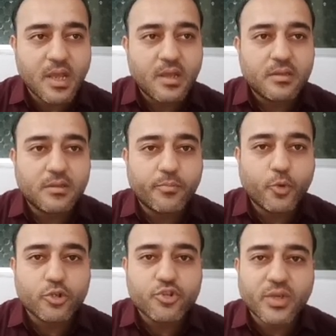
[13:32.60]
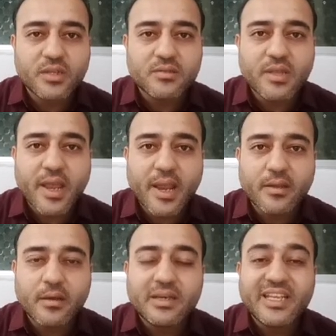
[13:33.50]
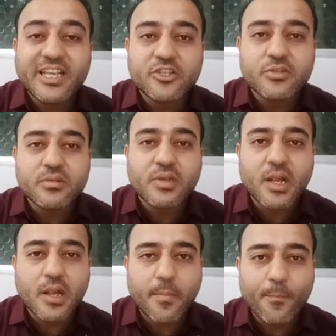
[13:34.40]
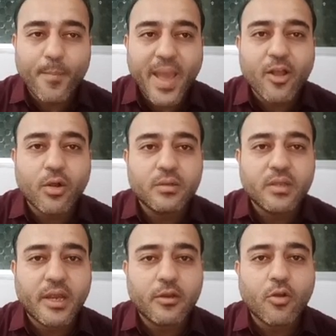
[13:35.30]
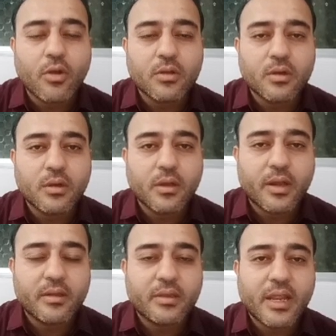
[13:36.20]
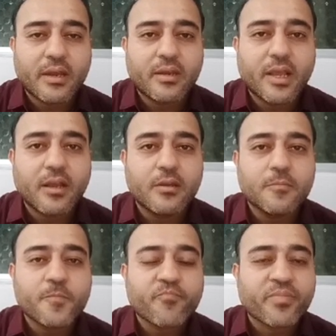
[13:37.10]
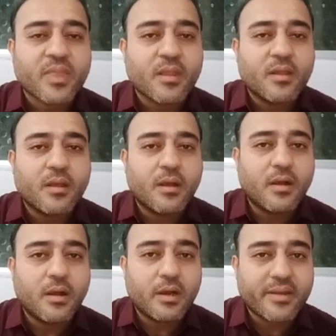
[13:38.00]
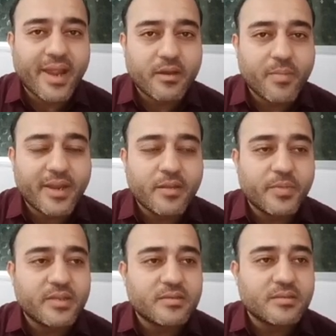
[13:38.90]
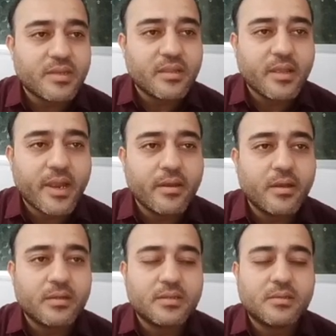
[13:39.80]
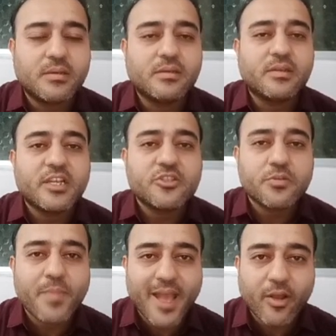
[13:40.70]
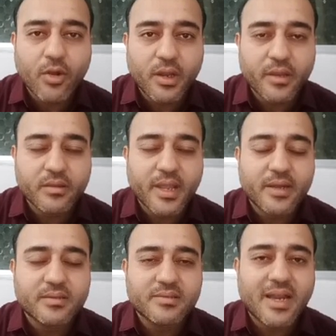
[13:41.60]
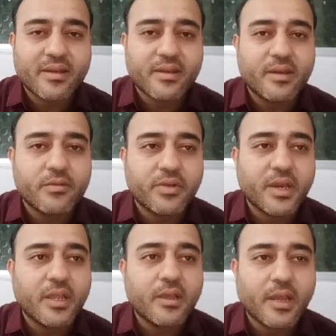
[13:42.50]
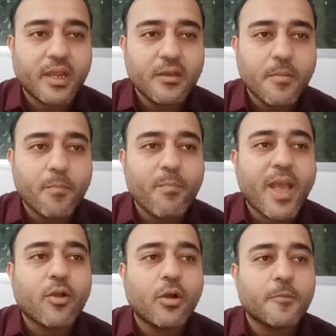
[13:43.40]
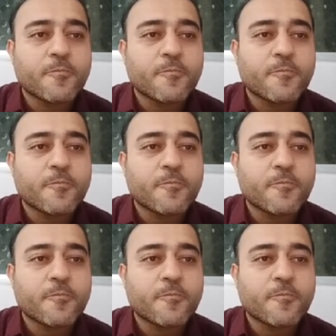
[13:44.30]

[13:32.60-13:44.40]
the Portuguese they had reached till Bengal. They had conquered and they had taken attacked many places, and they had reached Bengal and they had started trading in Bengal.